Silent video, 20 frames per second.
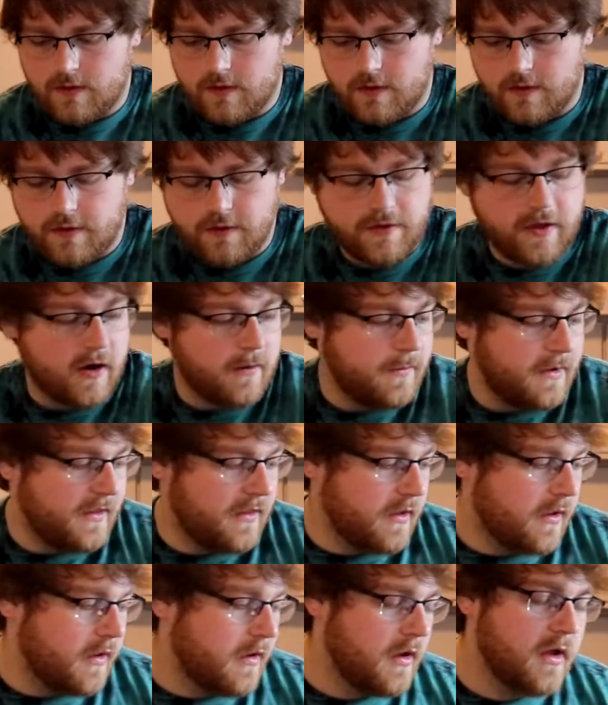Or no, that'll be
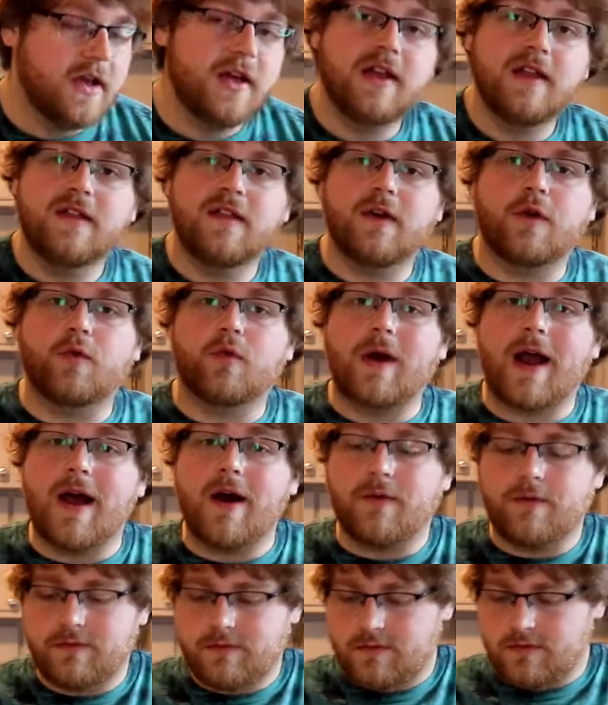the
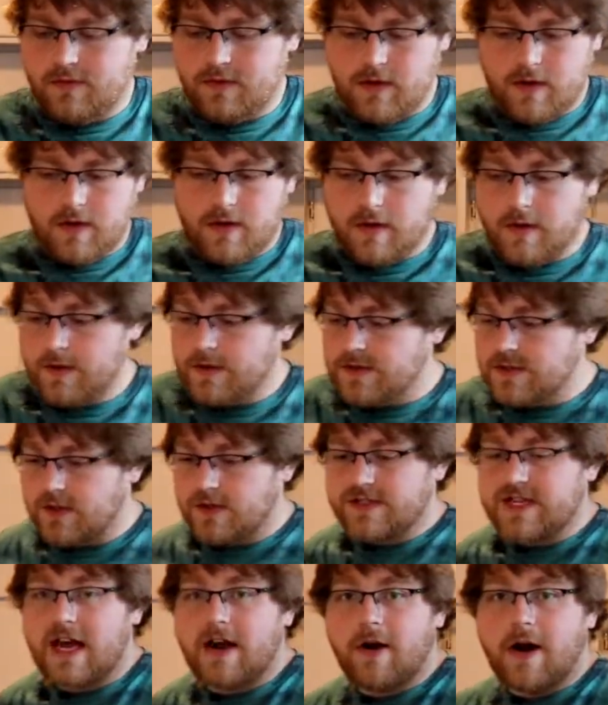crown. So
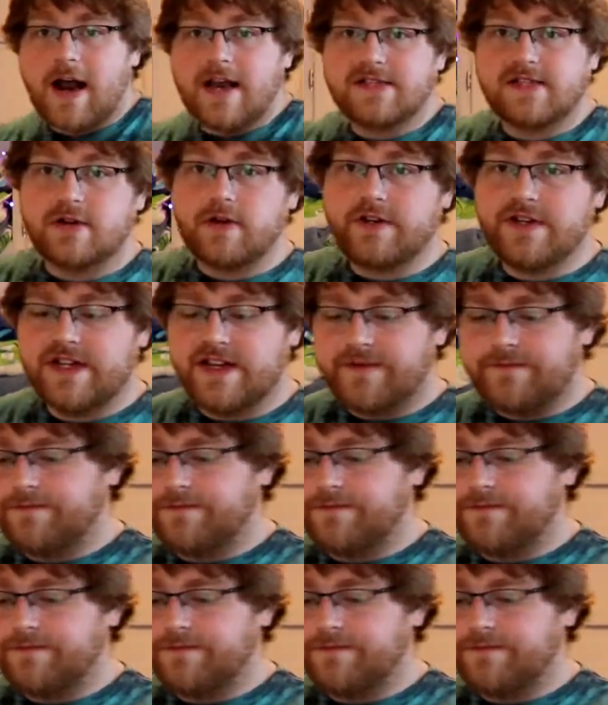let's add our ice in our tin.